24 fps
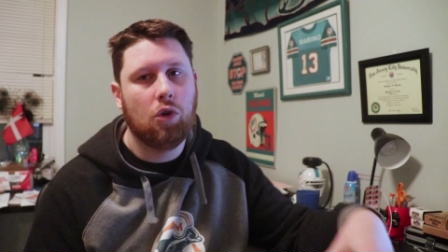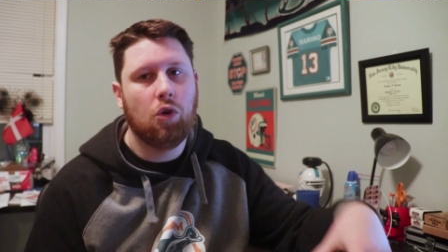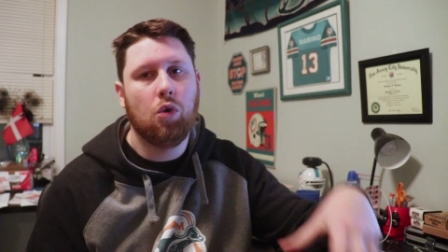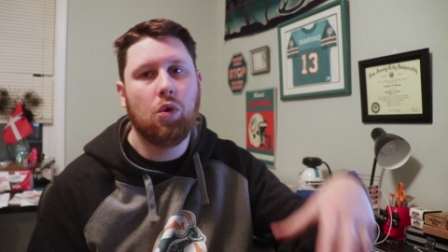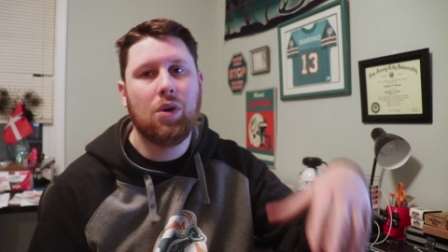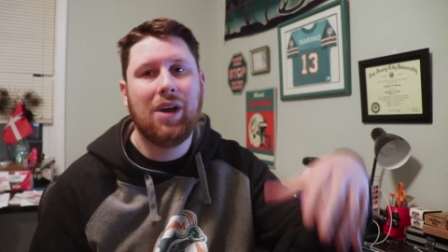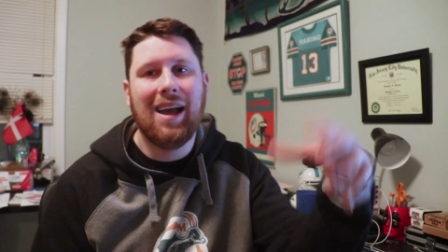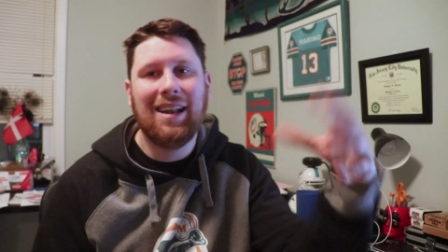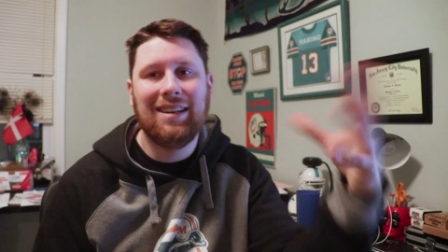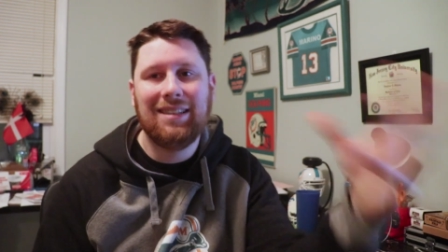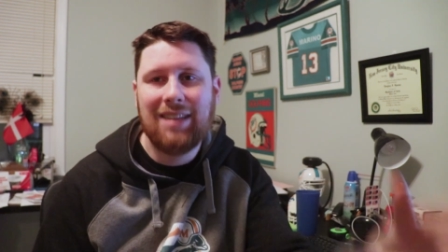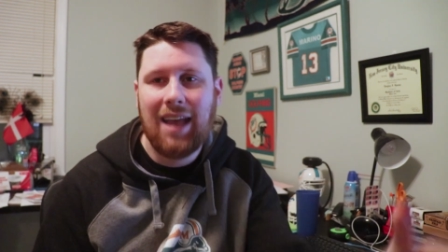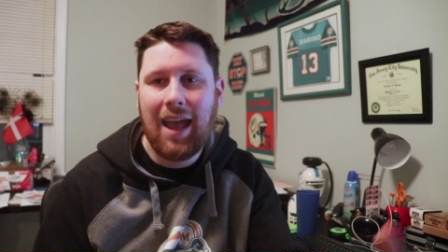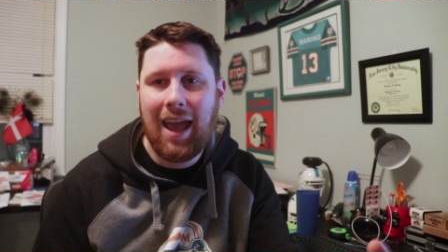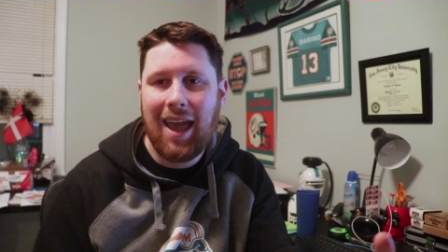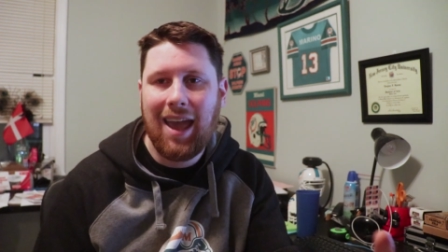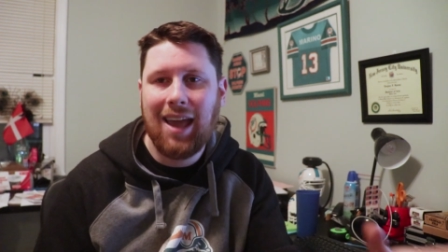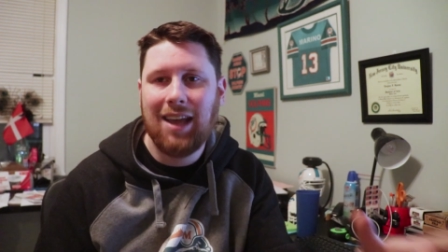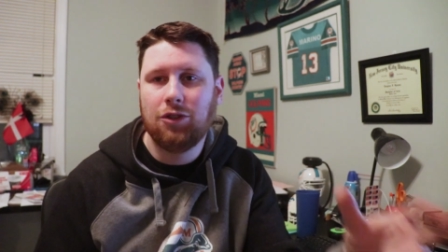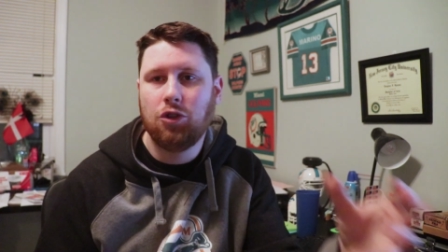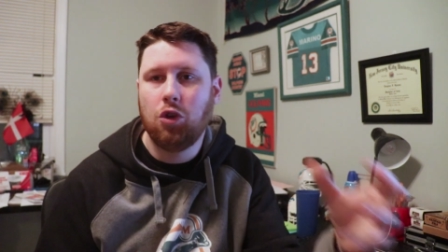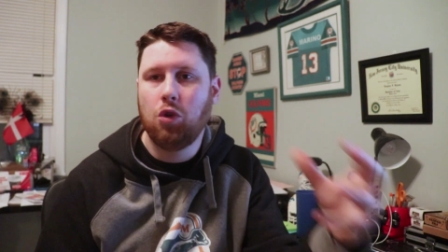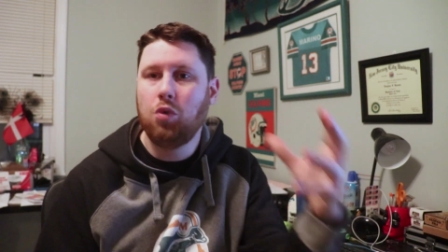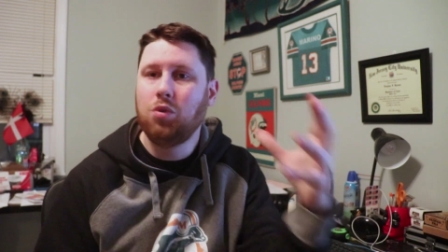who got
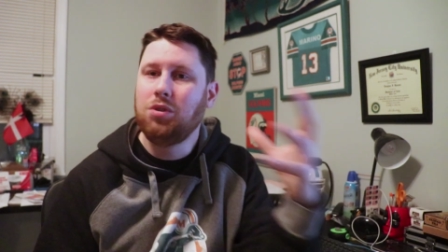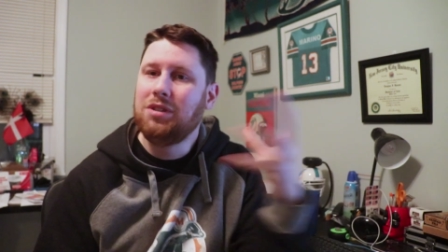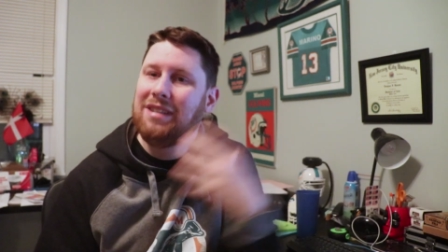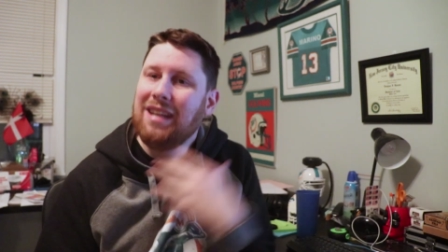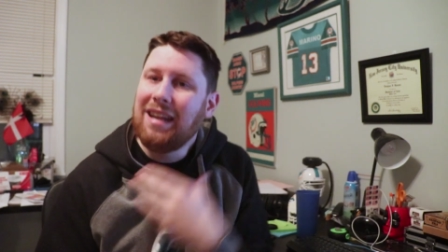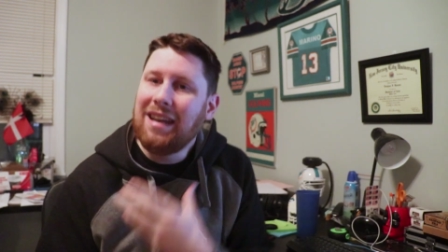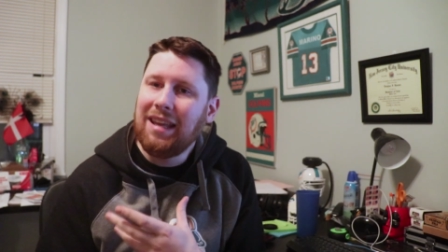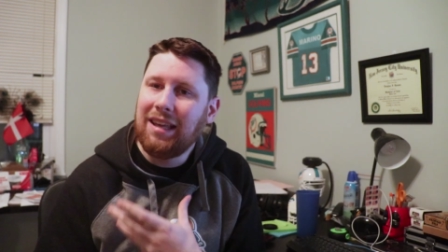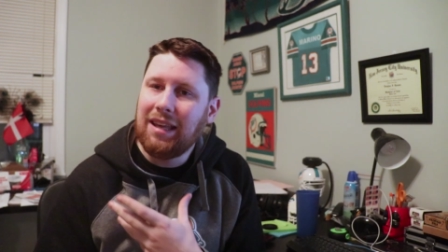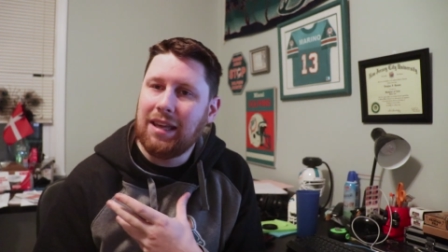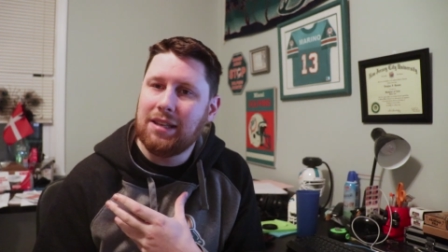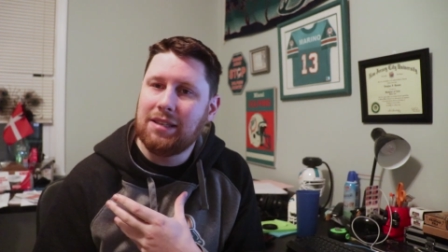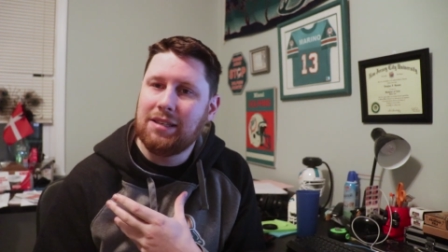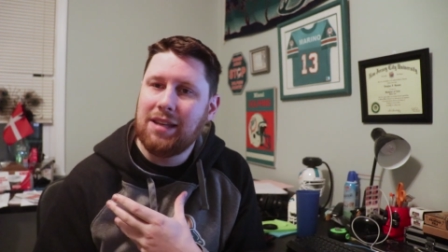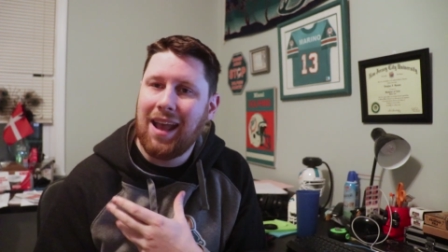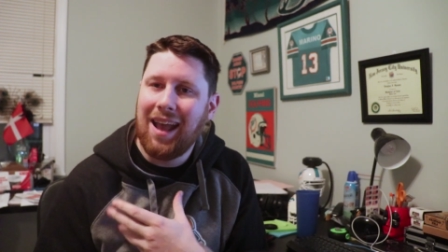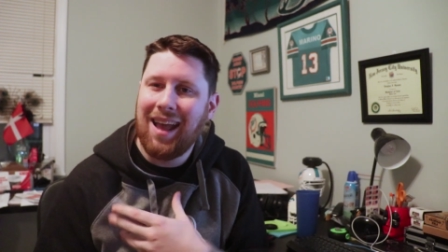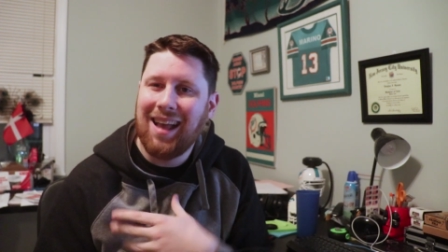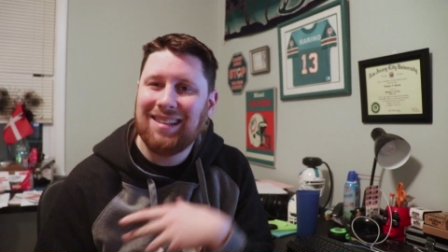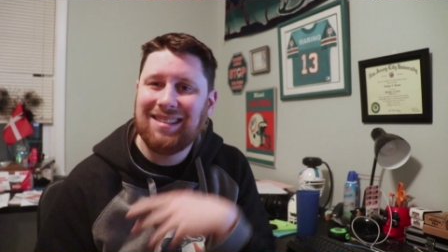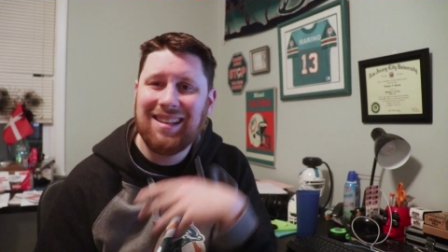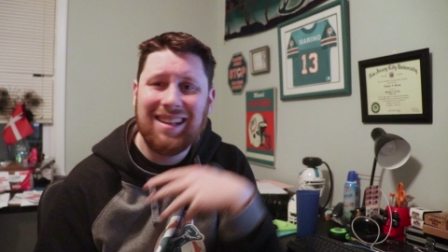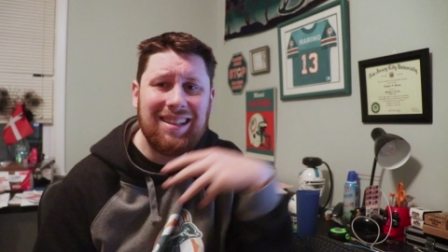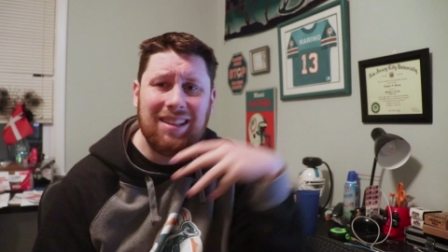tagged, who didn't get
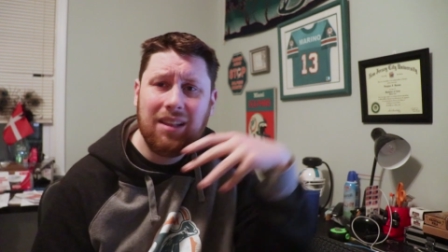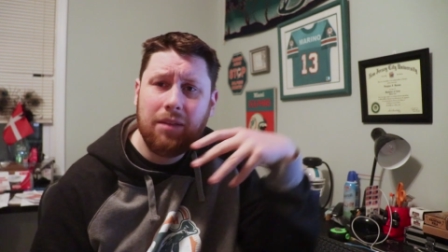tagged.